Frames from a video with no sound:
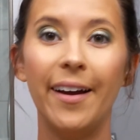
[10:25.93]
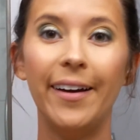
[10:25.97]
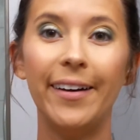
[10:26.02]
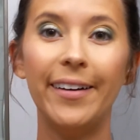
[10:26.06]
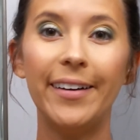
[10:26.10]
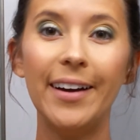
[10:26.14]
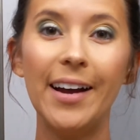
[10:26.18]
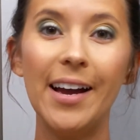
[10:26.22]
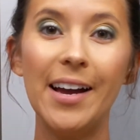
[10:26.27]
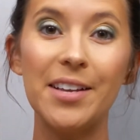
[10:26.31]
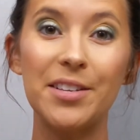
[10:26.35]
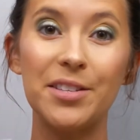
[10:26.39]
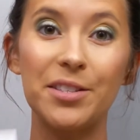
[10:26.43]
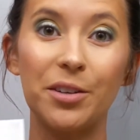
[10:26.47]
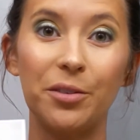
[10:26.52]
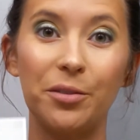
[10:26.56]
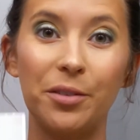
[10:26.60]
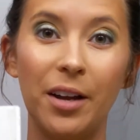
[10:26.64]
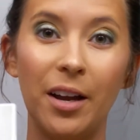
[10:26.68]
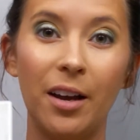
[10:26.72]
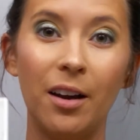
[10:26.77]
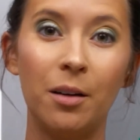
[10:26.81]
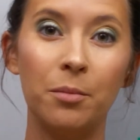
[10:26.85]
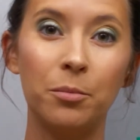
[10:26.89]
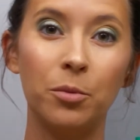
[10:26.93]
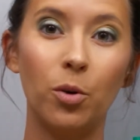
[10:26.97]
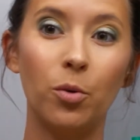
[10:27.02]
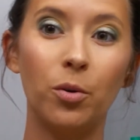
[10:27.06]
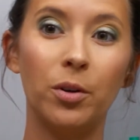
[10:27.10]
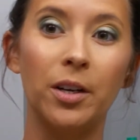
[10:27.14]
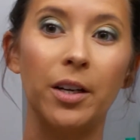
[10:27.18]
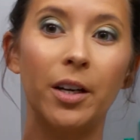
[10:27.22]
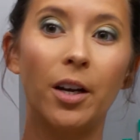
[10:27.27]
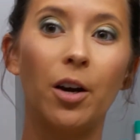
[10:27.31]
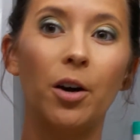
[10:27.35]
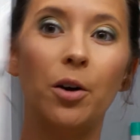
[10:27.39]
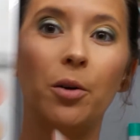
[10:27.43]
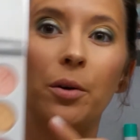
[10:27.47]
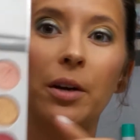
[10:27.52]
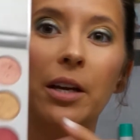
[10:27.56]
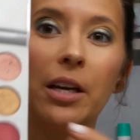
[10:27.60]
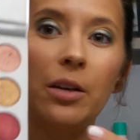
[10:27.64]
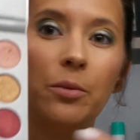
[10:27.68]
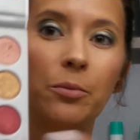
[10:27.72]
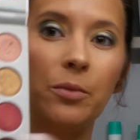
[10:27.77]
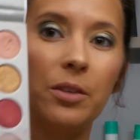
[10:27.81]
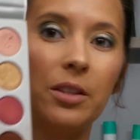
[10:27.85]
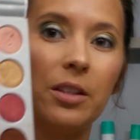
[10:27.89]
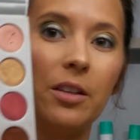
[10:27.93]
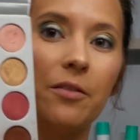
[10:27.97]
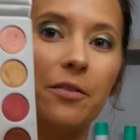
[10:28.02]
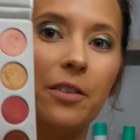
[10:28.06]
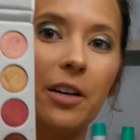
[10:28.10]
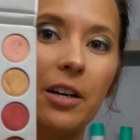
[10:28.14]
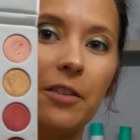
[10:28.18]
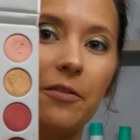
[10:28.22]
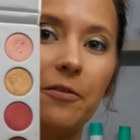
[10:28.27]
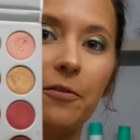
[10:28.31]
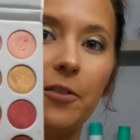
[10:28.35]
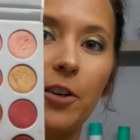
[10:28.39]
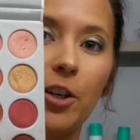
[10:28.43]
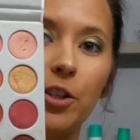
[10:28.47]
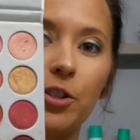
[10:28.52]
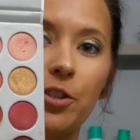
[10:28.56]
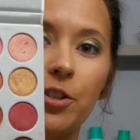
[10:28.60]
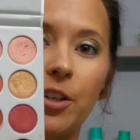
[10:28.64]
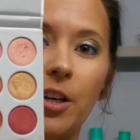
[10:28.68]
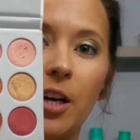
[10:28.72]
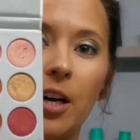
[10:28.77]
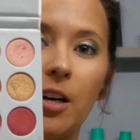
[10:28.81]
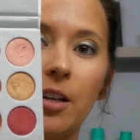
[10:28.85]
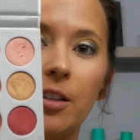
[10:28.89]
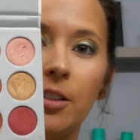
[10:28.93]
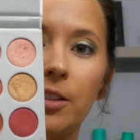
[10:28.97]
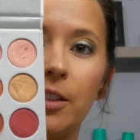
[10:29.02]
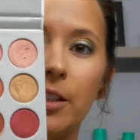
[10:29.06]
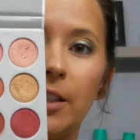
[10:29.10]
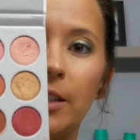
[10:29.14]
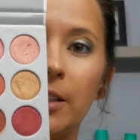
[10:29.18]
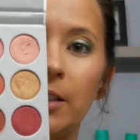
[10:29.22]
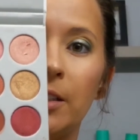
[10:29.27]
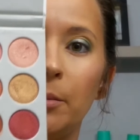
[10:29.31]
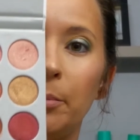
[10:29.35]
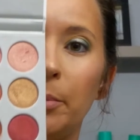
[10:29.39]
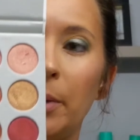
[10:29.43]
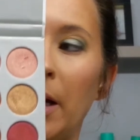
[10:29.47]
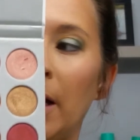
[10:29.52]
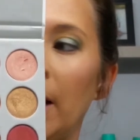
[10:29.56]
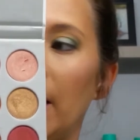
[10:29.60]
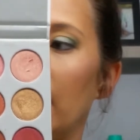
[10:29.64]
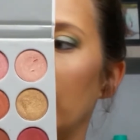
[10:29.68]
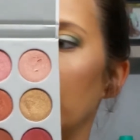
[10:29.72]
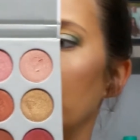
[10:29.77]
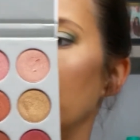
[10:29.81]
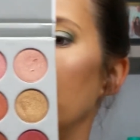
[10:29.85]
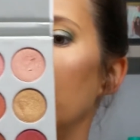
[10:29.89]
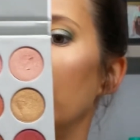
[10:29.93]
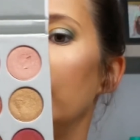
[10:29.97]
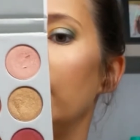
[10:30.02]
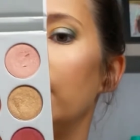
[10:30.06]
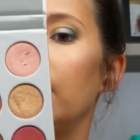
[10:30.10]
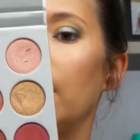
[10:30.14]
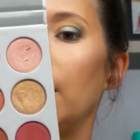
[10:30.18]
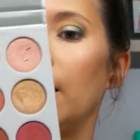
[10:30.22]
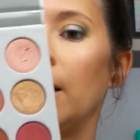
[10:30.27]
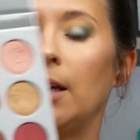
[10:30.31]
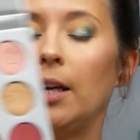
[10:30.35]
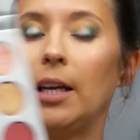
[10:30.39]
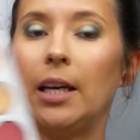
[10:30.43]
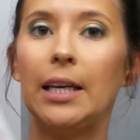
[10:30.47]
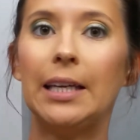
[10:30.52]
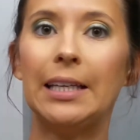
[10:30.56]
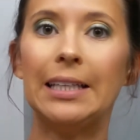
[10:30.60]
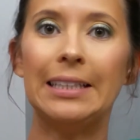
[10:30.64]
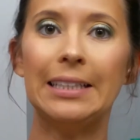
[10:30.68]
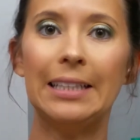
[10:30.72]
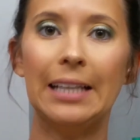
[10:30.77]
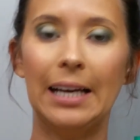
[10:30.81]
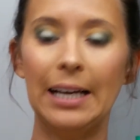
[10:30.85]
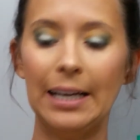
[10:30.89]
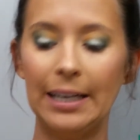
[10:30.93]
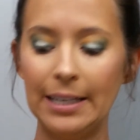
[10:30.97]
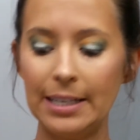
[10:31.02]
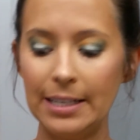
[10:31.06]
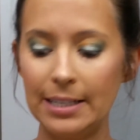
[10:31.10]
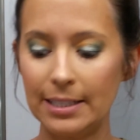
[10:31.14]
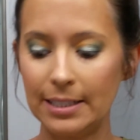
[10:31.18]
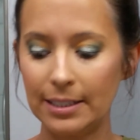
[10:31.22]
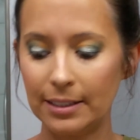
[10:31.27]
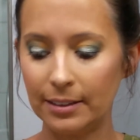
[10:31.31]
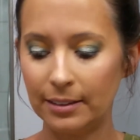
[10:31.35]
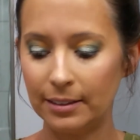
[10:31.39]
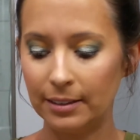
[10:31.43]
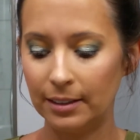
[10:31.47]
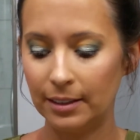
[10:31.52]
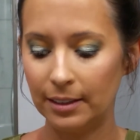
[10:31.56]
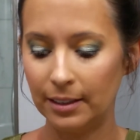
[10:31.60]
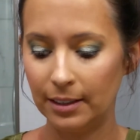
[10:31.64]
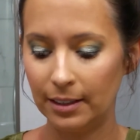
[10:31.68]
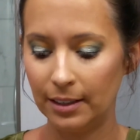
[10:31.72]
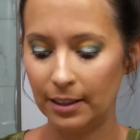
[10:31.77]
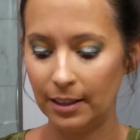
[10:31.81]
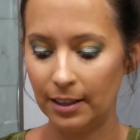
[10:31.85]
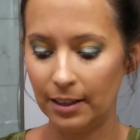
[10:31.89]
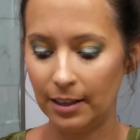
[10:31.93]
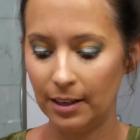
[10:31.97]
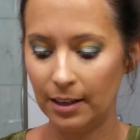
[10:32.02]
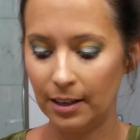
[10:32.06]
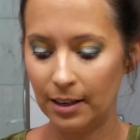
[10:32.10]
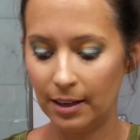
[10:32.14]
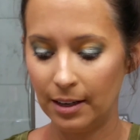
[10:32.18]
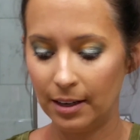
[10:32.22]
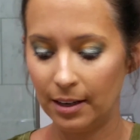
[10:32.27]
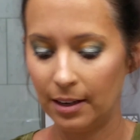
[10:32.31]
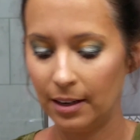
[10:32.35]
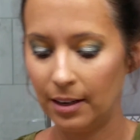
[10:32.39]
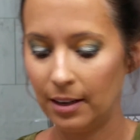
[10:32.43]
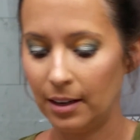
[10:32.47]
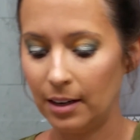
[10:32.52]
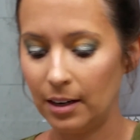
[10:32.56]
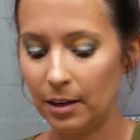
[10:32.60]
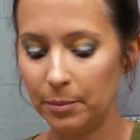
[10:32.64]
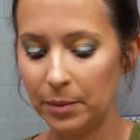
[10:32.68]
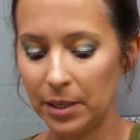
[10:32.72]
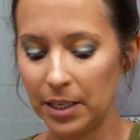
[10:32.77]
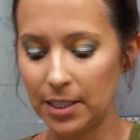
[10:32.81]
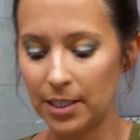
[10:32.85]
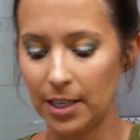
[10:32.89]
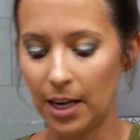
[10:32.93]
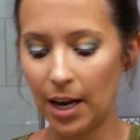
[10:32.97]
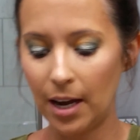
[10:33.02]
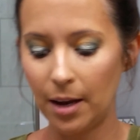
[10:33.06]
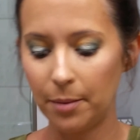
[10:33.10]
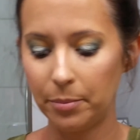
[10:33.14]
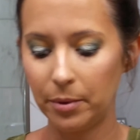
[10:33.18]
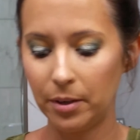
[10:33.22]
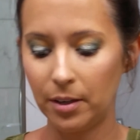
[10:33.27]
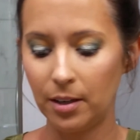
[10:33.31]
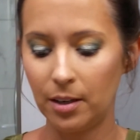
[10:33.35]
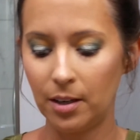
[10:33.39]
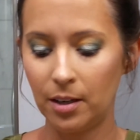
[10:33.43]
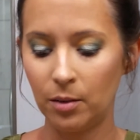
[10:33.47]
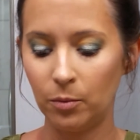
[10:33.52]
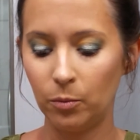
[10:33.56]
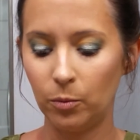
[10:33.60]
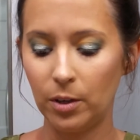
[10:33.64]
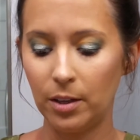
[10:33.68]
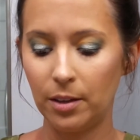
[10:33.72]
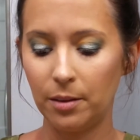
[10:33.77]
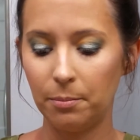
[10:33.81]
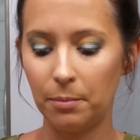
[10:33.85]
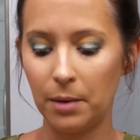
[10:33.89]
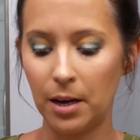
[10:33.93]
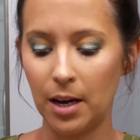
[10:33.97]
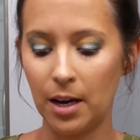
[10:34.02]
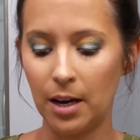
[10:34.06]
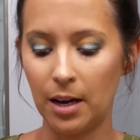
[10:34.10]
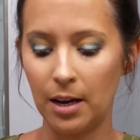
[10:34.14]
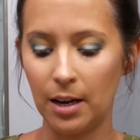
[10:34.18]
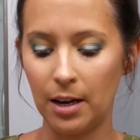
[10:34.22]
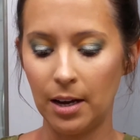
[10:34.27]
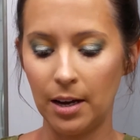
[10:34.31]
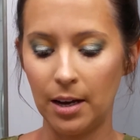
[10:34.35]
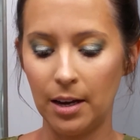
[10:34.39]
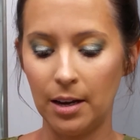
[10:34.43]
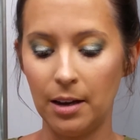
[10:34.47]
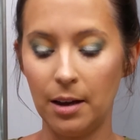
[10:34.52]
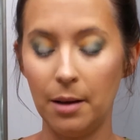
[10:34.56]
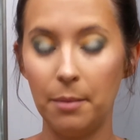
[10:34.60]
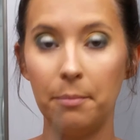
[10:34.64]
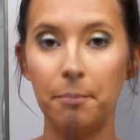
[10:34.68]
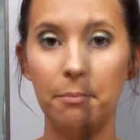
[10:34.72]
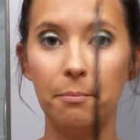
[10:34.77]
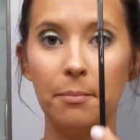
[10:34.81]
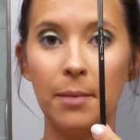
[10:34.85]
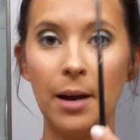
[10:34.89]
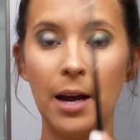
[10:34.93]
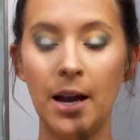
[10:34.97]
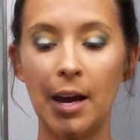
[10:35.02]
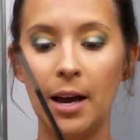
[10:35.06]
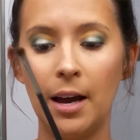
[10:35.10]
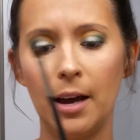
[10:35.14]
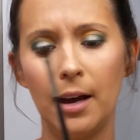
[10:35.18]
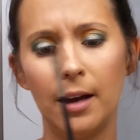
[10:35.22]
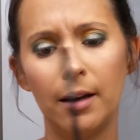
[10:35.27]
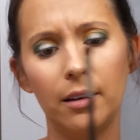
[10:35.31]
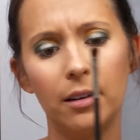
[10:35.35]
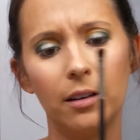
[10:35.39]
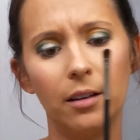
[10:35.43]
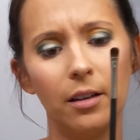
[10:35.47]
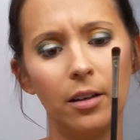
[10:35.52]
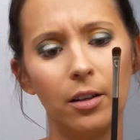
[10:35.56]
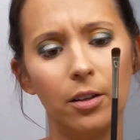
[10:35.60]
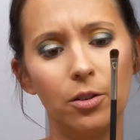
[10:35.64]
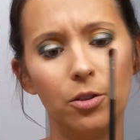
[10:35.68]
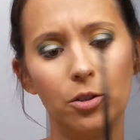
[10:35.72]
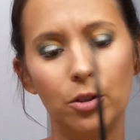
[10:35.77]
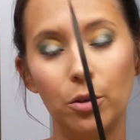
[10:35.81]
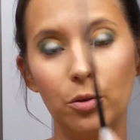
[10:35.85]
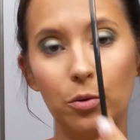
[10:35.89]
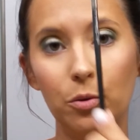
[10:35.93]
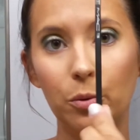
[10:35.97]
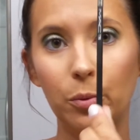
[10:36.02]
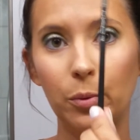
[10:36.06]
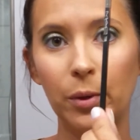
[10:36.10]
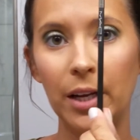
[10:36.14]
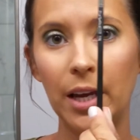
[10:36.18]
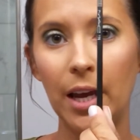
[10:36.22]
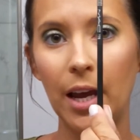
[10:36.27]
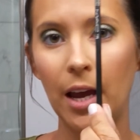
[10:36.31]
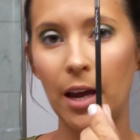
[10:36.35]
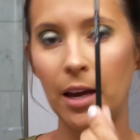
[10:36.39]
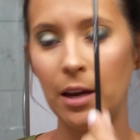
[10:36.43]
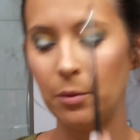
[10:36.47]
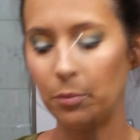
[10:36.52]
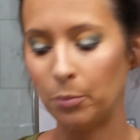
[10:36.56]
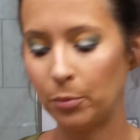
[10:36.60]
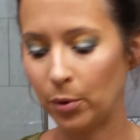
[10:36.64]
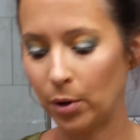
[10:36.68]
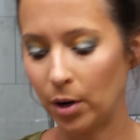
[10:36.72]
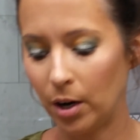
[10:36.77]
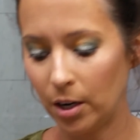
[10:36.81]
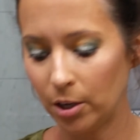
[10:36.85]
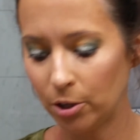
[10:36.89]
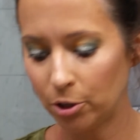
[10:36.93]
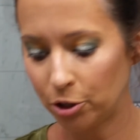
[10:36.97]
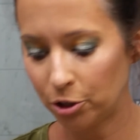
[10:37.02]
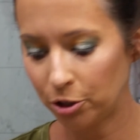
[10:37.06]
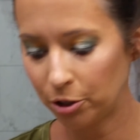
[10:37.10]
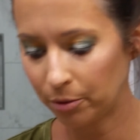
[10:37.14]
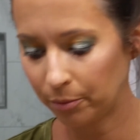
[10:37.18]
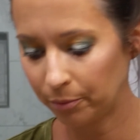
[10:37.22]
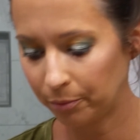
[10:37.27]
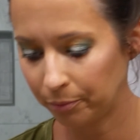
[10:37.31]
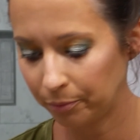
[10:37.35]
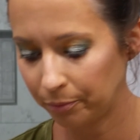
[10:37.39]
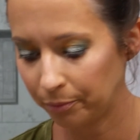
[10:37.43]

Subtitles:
All right, so now I'm going to go in with the very first color in the palette, Enlight. I'm going to tap in with my MAC 228 brush,